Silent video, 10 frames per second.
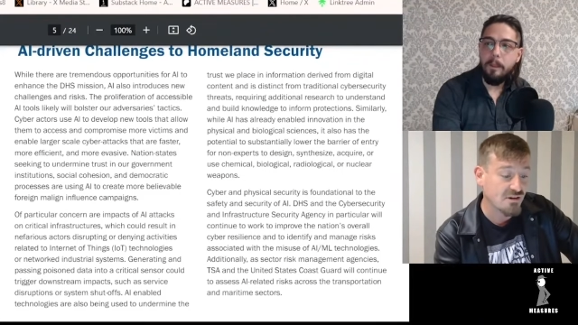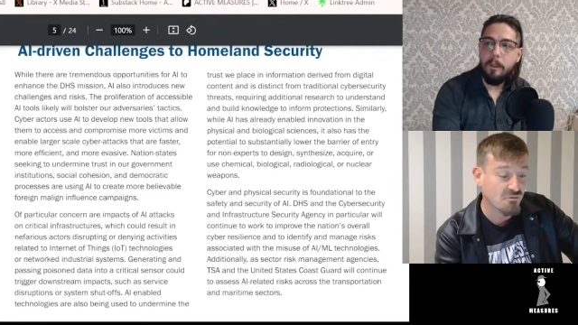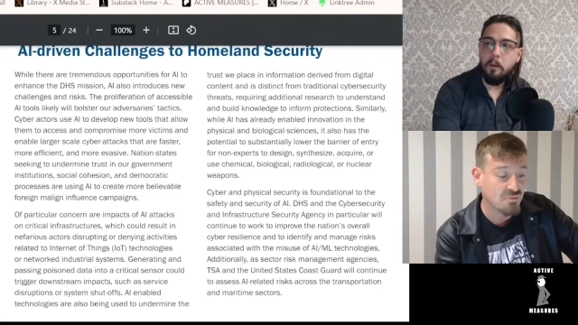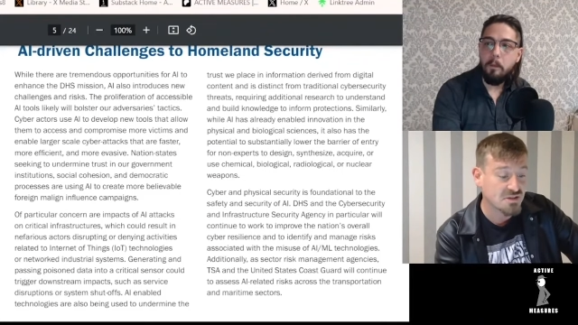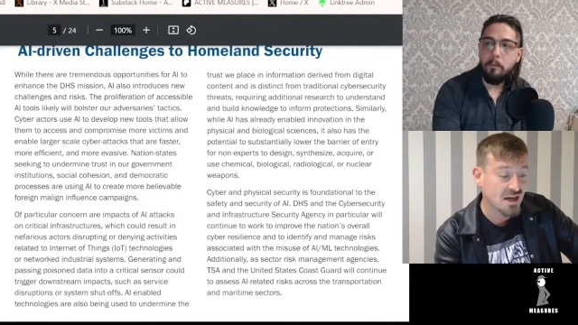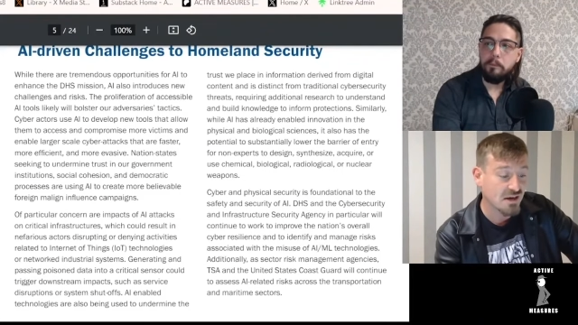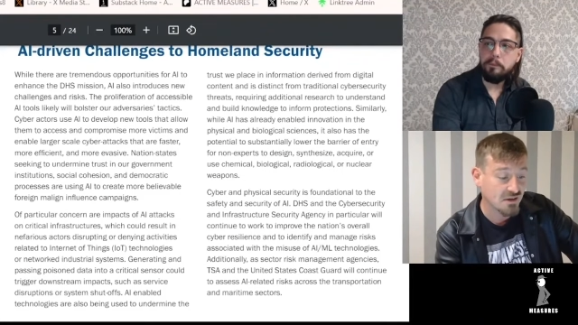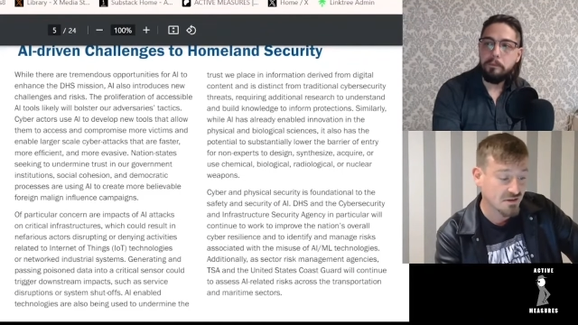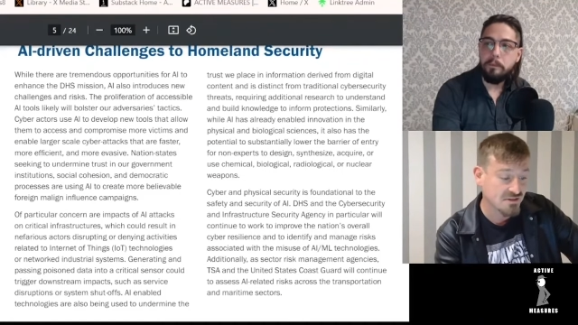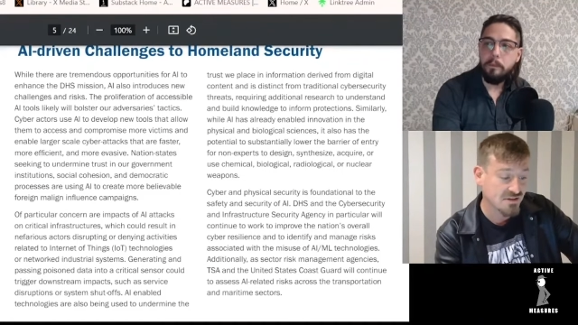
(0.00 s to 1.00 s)
Speaker 1: Of particular
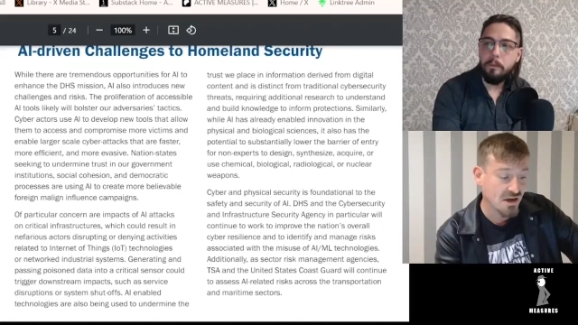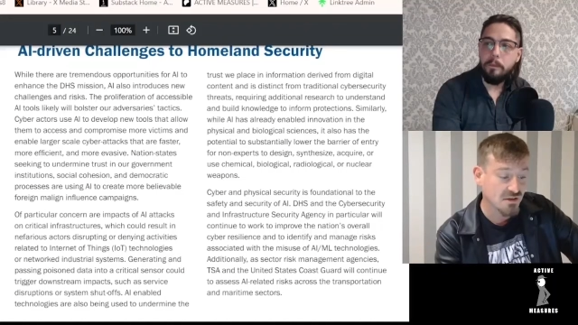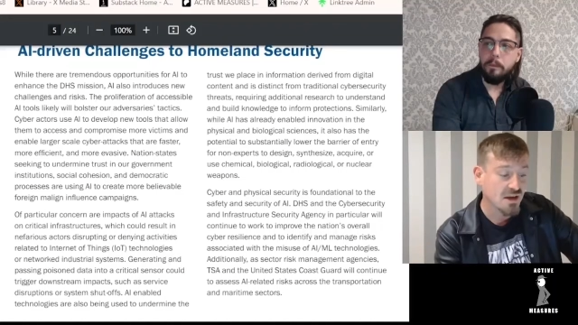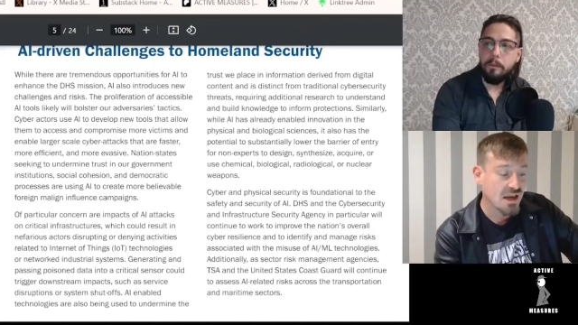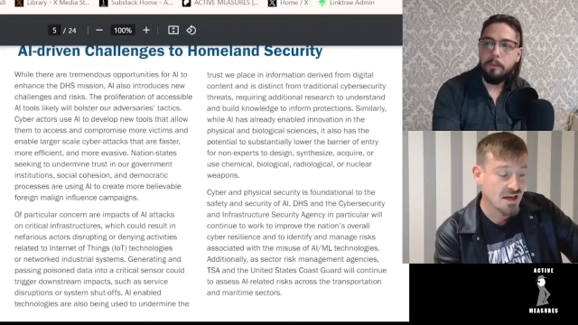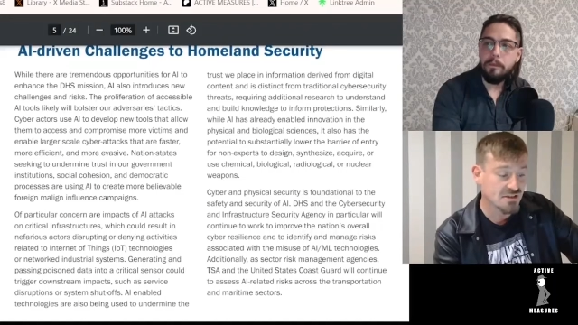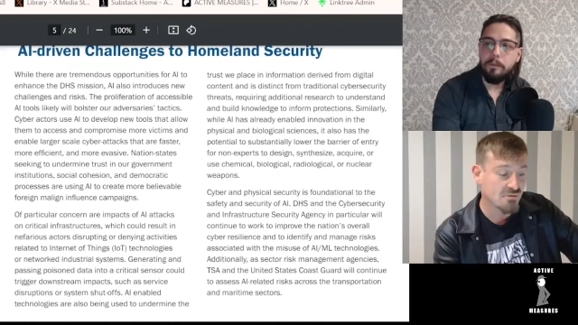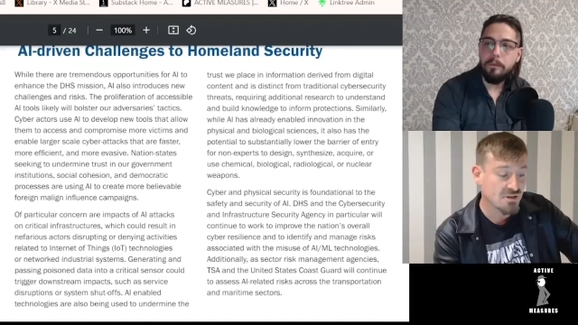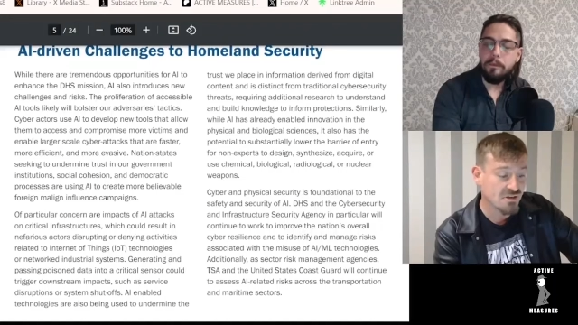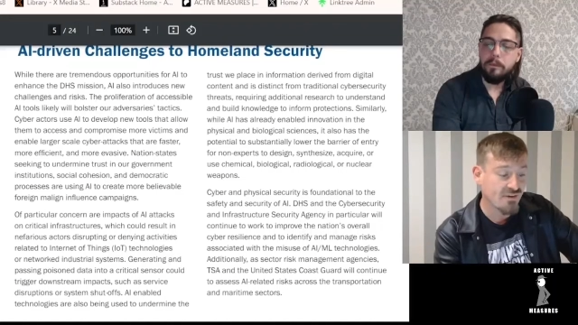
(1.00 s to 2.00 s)
concern is the
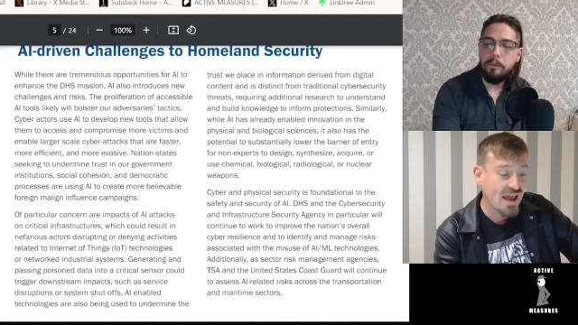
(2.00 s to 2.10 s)
risk of